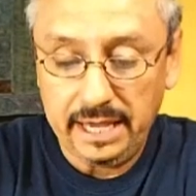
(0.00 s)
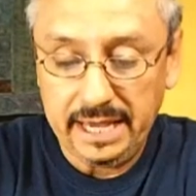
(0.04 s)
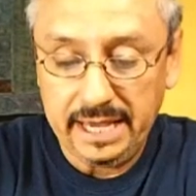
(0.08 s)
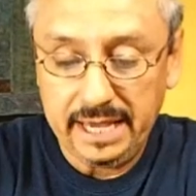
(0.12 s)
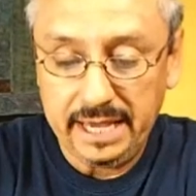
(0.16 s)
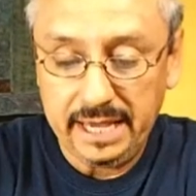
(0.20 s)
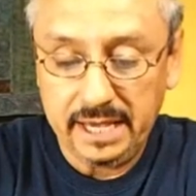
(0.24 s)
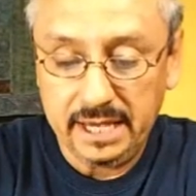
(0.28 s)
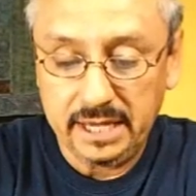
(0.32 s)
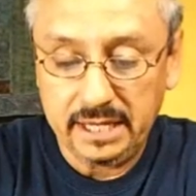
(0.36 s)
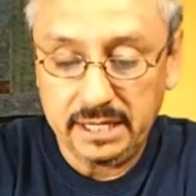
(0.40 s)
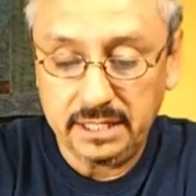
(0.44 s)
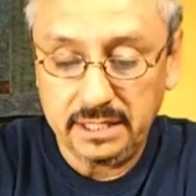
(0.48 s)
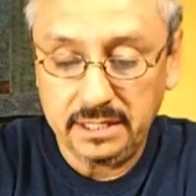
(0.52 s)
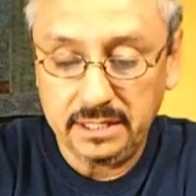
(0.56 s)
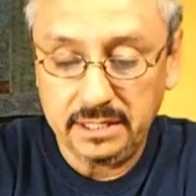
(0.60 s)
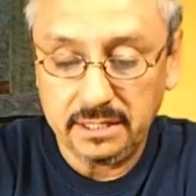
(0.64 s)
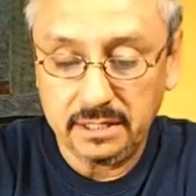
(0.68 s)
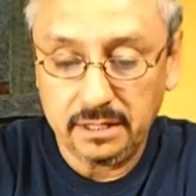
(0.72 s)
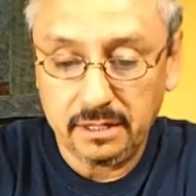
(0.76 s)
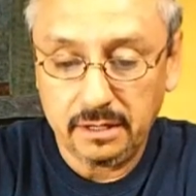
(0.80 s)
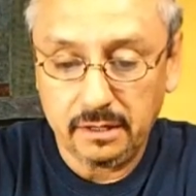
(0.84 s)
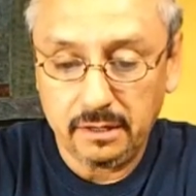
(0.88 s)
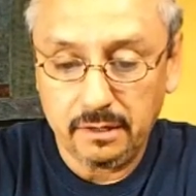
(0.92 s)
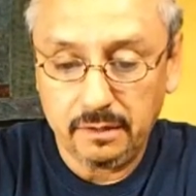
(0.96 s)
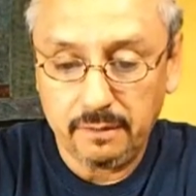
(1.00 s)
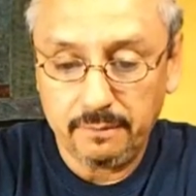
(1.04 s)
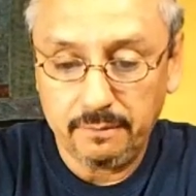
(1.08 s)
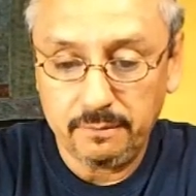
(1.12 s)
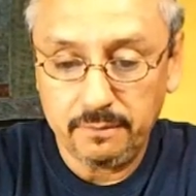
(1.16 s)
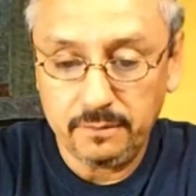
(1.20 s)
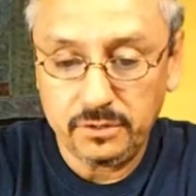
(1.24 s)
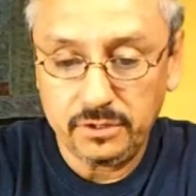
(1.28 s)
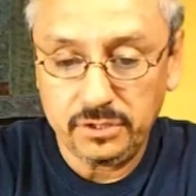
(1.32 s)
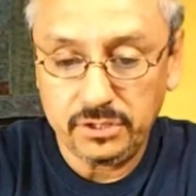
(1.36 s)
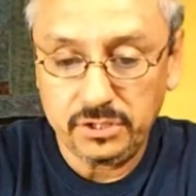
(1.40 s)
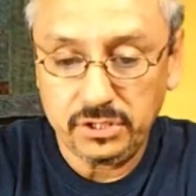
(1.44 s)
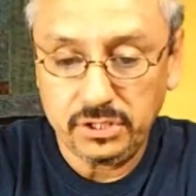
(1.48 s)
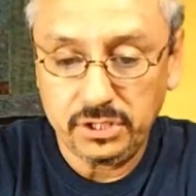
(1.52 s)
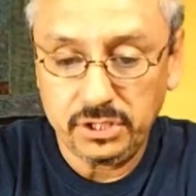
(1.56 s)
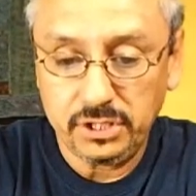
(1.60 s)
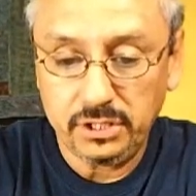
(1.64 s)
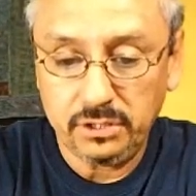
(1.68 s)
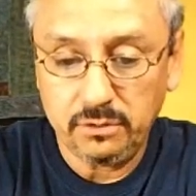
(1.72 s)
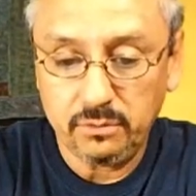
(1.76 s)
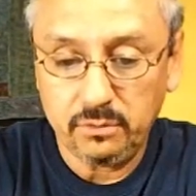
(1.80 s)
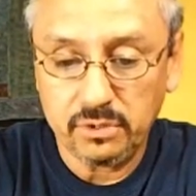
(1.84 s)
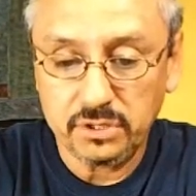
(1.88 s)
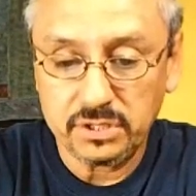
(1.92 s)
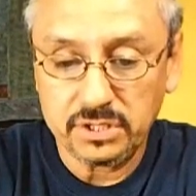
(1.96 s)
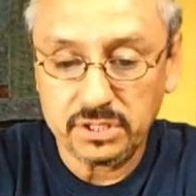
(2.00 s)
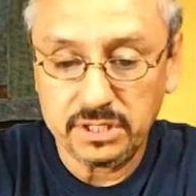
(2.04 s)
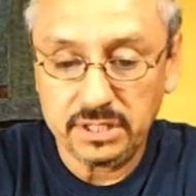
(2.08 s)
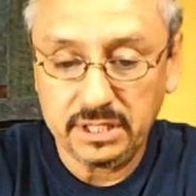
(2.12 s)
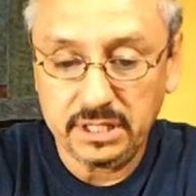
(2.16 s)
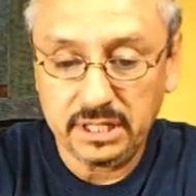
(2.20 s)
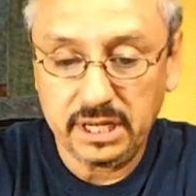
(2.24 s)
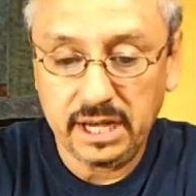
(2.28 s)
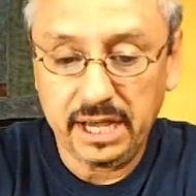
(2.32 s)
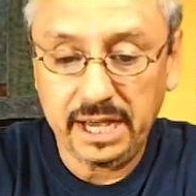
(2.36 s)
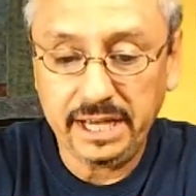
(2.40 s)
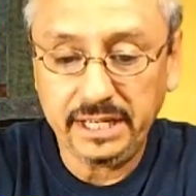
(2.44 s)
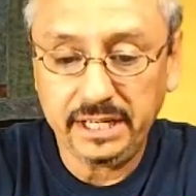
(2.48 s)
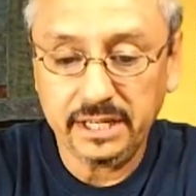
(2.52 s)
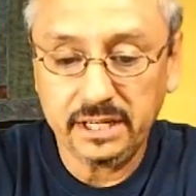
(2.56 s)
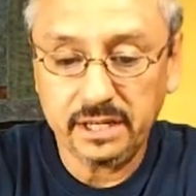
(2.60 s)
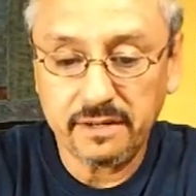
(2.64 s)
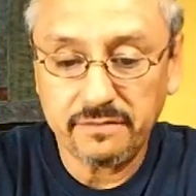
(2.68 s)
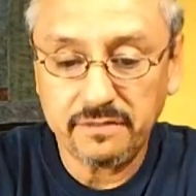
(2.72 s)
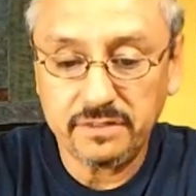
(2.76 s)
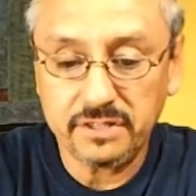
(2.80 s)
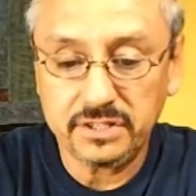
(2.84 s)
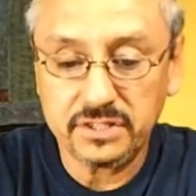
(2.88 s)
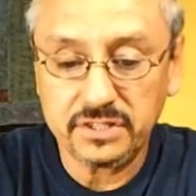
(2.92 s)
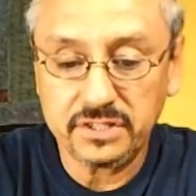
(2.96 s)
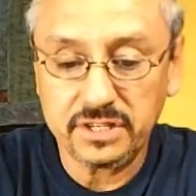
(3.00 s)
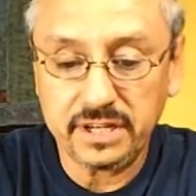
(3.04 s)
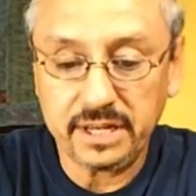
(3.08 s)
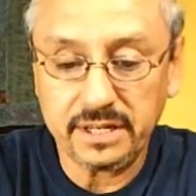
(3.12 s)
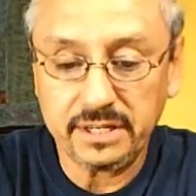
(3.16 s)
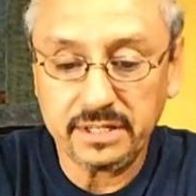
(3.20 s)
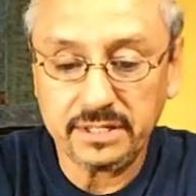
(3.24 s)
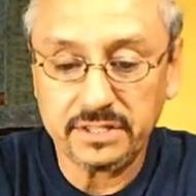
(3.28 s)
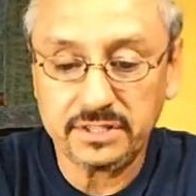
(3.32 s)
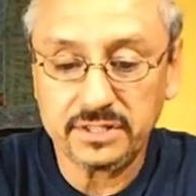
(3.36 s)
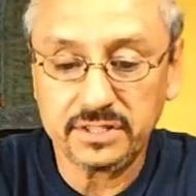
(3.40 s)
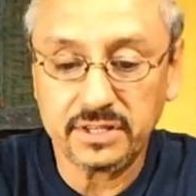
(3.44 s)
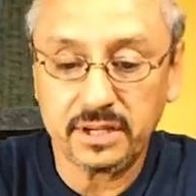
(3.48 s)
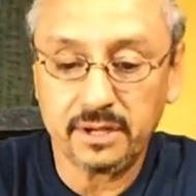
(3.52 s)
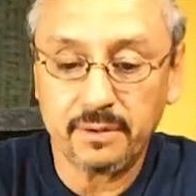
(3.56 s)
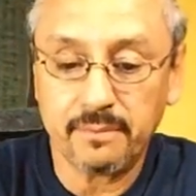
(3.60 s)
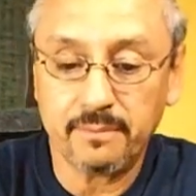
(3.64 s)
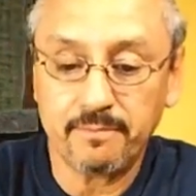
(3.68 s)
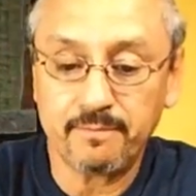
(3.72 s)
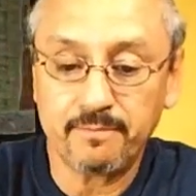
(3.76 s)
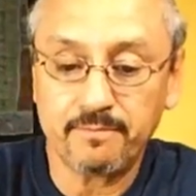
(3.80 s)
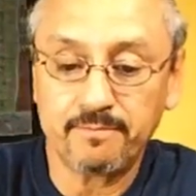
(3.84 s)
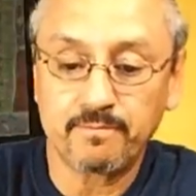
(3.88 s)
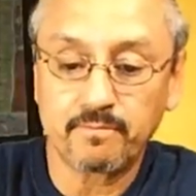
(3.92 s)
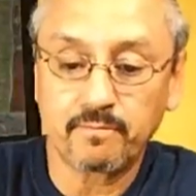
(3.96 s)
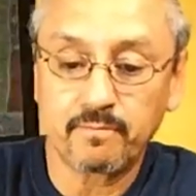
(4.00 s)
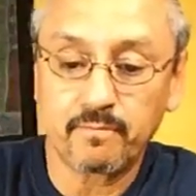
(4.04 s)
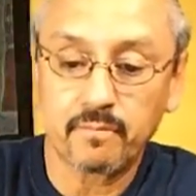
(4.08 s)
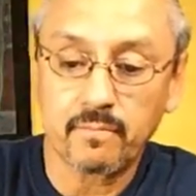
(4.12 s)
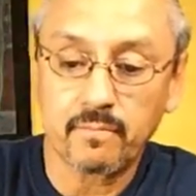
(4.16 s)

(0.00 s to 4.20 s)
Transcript: And um, she was kind enough to send some